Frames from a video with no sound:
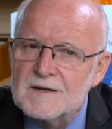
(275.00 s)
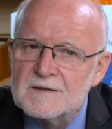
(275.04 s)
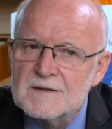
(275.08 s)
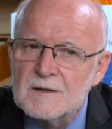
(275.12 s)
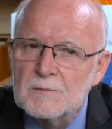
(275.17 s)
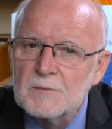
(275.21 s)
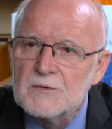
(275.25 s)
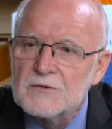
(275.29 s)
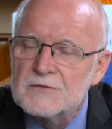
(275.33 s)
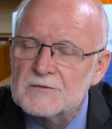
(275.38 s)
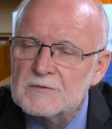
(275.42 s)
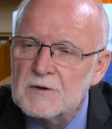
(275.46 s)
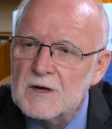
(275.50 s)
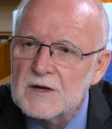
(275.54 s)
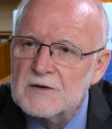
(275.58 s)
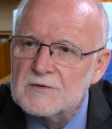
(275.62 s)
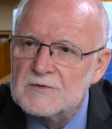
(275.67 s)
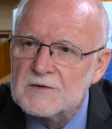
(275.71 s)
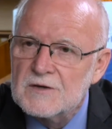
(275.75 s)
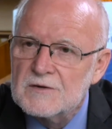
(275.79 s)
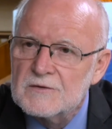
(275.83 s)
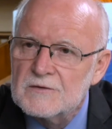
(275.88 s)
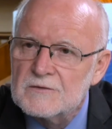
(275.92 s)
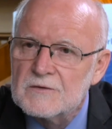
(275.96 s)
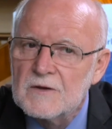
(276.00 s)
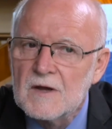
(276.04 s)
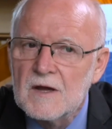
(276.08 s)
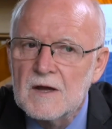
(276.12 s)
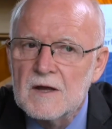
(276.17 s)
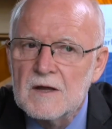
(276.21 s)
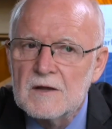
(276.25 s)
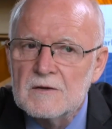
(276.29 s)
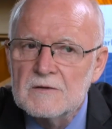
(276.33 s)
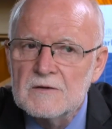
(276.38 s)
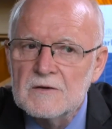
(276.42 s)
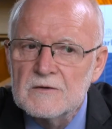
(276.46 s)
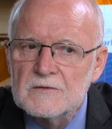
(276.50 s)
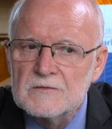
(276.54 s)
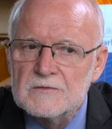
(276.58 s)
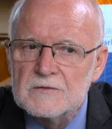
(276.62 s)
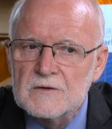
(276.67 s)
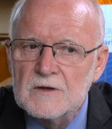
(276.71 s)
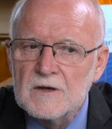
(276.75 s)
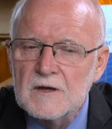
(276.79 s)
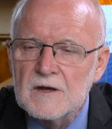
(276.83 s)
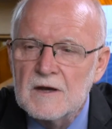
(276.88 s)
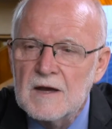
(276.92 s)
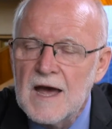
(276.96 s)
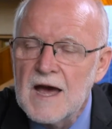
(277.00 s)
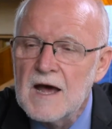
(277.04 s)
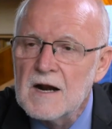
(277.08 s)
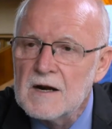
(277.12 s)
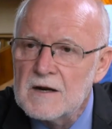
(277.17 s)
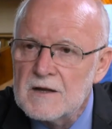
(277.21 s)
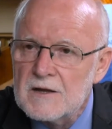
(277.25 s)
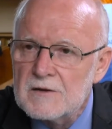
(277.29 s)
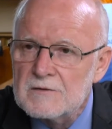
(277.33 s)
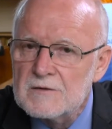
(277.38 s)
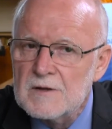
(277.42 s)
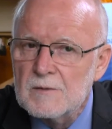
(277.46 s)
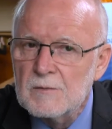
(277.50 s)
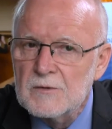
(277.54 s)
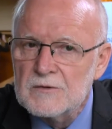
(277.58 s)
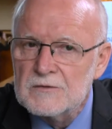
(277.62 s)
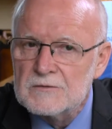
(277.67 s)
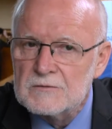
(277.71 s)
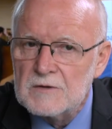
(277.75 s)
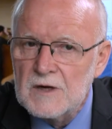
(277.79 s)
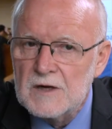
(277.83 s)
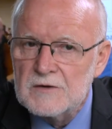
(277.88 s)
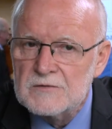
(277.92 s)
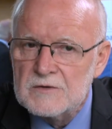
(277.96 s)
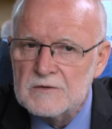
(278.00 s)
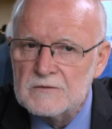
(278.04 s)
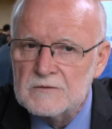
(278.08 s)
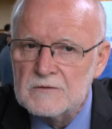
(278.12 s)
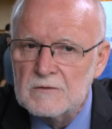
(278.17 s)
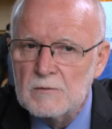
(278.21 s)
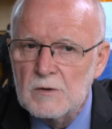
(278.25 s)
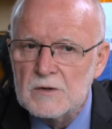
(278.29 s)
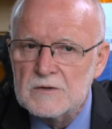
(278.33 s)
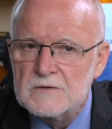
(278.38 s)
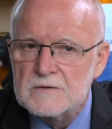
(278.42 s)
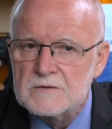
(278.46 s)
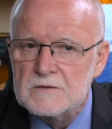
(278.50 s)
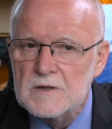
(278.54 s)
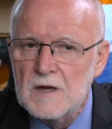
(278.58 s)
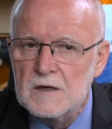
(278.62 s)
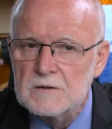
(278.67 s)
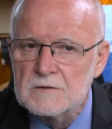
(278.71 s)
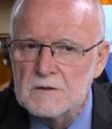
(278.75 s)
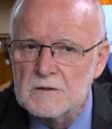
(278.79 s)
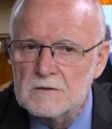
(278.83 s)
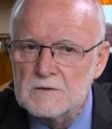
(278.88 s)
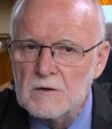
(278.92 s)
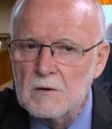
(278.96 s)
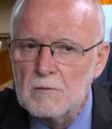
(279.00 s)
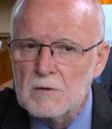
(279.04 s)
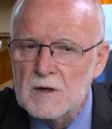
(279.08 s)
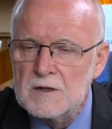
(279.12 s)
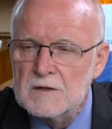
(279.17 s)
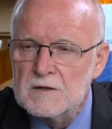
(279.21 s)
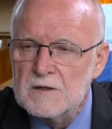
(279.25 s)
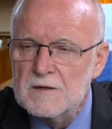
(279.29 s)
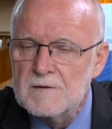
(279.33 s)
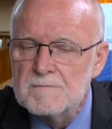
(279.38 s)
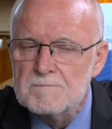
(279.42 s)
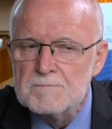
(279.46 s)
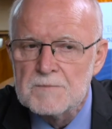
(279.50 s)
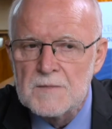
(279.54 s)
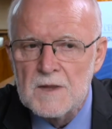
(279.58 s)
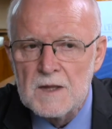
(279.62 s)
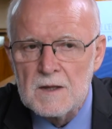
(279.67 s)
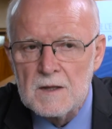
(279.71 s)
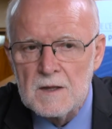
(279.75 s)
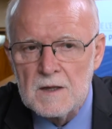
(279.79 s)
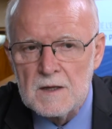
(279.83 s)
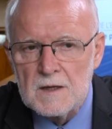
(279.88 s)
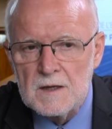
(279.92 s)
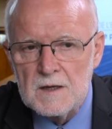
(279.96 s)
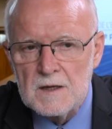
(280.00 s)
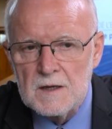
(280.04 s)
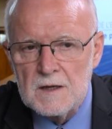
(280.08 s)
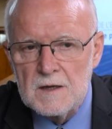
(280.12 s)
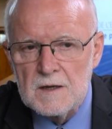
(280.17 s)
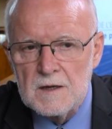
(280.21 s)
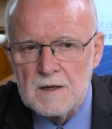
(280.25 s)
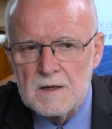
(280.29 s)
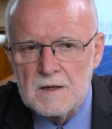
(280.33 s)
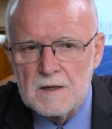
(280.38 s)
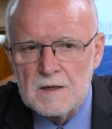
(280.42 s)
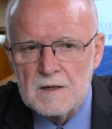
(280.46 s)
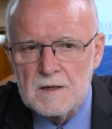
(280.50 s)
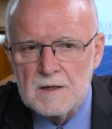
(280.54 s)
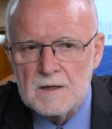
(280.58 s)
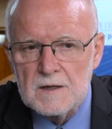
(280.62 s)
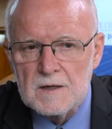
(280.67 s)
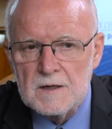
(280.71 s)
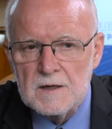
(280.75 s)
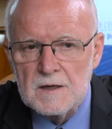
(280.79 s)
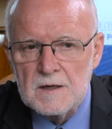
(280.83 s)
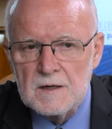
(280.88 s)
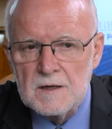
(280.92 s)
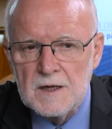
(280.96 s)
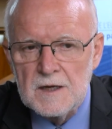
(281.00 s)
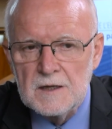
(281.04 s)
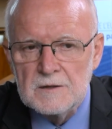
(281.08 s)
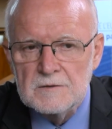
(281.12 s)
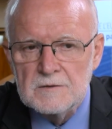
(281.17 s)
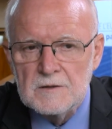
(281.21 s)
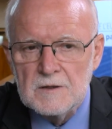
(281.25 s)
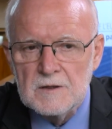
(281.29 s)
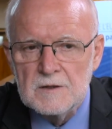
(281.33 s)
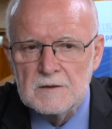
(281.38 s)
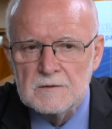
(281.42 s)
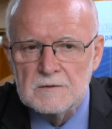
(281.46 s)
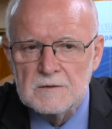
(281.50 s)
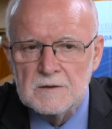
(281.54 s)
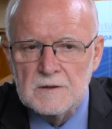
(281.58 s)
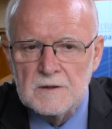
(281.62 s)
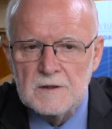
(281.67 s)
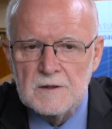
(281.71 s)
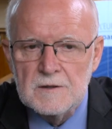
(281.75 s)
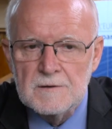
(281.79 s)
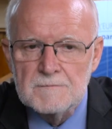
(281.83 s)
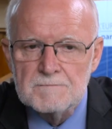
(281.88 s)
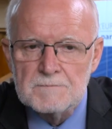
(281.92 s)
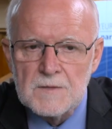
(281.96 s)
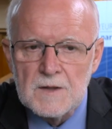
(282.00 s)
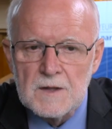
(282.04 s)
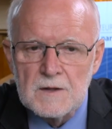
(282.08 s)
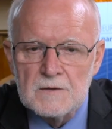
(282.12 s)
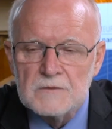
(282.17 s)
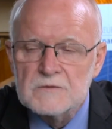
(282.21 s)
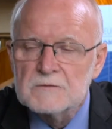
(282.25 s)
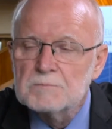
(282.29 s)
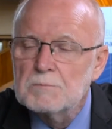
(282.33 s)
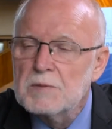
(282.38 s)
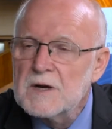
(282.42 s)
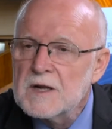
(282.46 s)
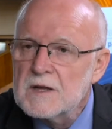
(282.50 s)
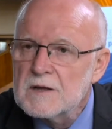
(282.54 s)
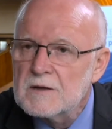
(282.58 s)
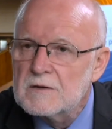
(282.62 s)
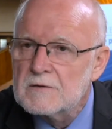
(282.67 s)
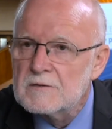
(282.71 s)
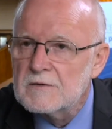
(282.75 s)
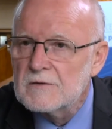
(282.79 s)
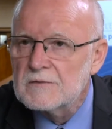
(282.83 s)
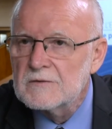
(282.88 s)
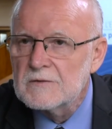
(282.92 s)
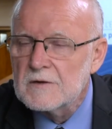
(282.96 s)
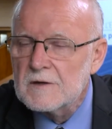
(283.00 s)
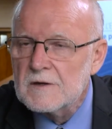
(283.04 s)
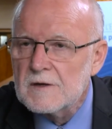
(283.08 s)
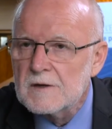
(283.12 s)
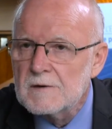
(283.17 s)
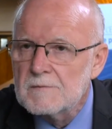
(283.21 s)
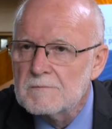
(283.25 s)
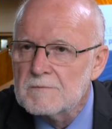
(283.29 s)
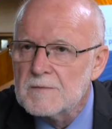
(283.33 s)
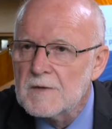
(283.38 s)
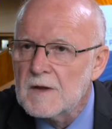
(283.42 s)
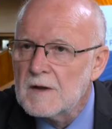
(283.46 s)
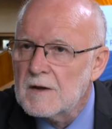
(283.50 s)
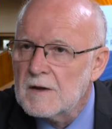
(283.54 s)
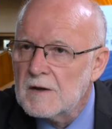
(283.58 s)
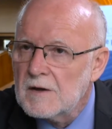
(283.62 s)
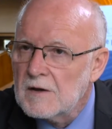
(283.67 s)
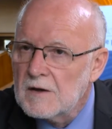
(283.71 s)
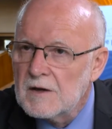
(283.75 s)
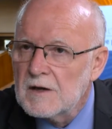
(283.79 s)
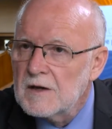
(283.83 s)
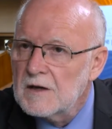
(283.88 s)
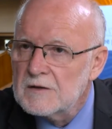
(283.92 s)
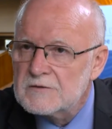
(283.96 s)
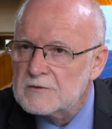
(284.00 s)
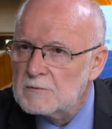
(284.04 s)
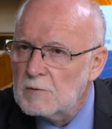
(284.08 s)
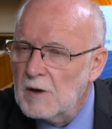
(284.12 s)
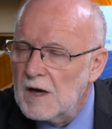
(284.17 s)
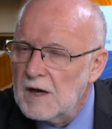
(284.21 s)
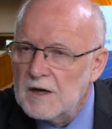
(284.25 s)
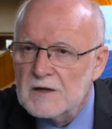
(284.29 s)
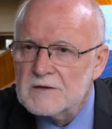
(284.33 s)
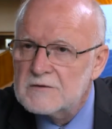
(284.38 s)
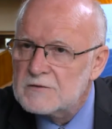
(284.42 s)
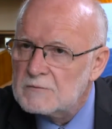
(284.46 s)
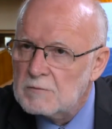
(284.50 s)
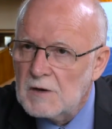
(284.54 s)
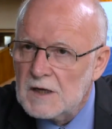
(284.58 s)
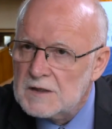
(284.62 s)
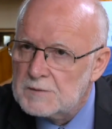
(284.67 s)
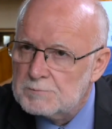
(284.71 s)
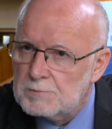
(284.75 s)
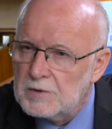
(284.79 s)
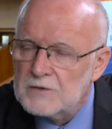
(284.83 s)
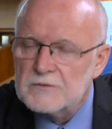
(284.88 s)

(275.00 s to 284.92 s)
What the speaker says: demonstrations, these earlier demonstrations which started already late in the spring this year? It's quite